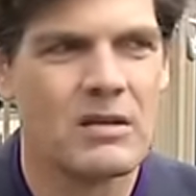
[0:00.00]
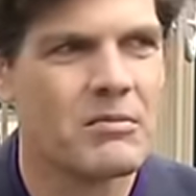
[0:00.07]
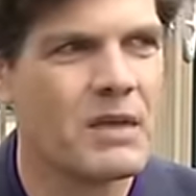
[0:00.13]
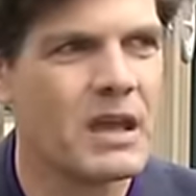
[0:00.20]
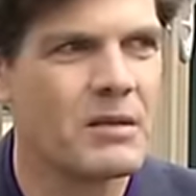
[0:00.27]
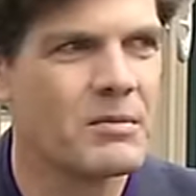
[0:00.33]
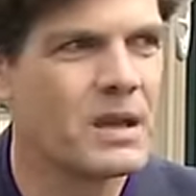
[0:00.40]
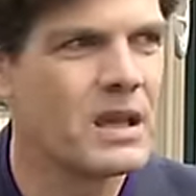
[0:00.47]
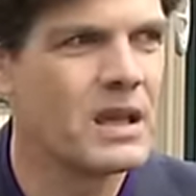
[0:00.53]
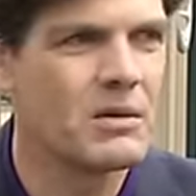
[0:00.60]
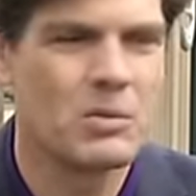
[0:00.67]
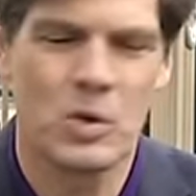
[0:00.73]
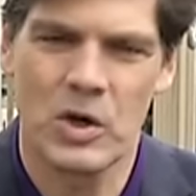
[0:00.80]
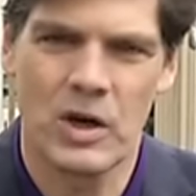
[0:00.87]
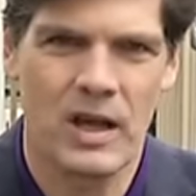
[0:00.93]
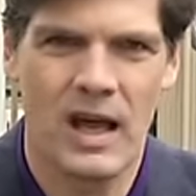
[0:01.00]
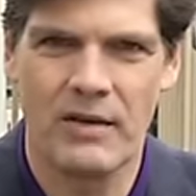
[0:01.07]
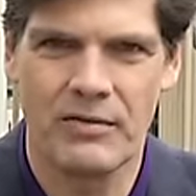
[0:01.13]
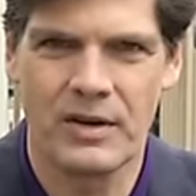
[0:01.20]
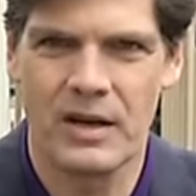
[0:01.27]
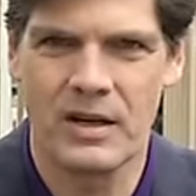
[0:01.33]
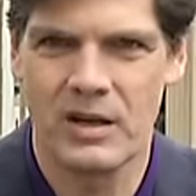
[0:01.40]
made me more
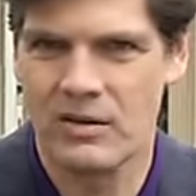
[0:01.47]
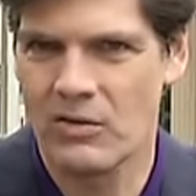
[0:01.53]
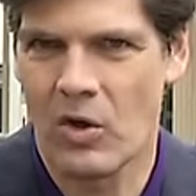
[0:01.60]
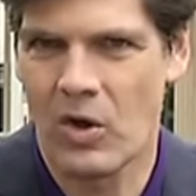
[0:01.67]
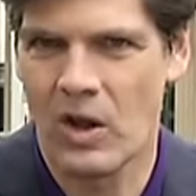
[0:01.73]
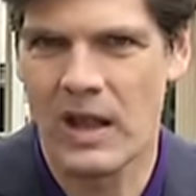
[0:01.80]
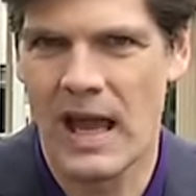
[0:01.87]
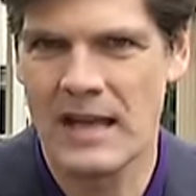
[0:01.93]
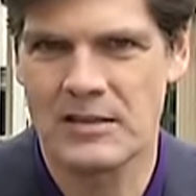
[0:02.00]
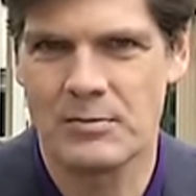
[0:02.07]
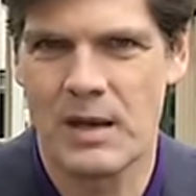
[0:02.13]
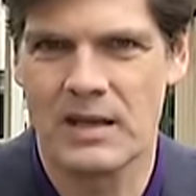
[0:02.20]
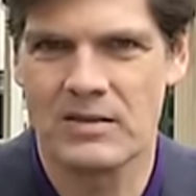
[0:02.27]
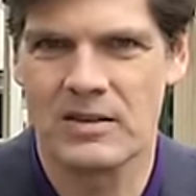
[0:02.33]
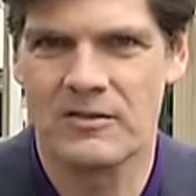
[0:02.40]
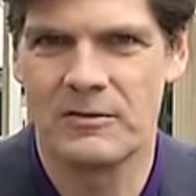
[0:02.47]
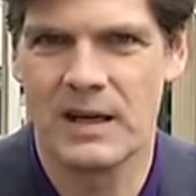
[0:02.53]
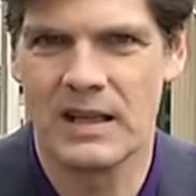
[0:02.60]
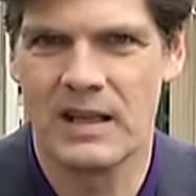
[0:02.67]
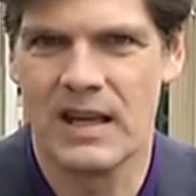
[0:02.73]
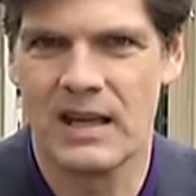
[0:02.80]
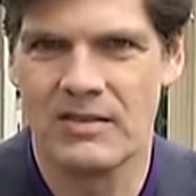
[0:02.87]
confident in all aspects of
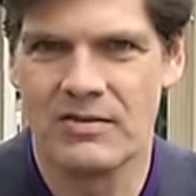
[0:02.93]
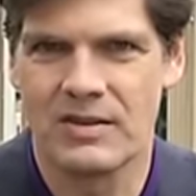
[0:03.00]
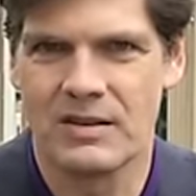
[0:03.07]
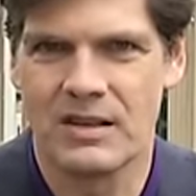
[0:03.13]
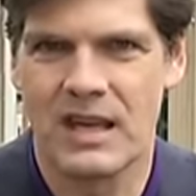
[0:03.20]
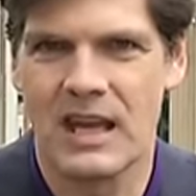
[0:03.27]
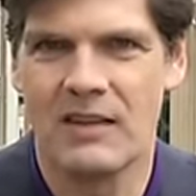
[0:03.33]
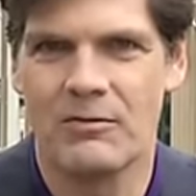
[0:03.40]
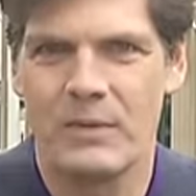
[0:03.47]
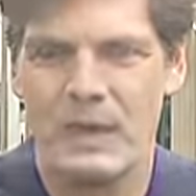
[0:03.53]
my life. It gave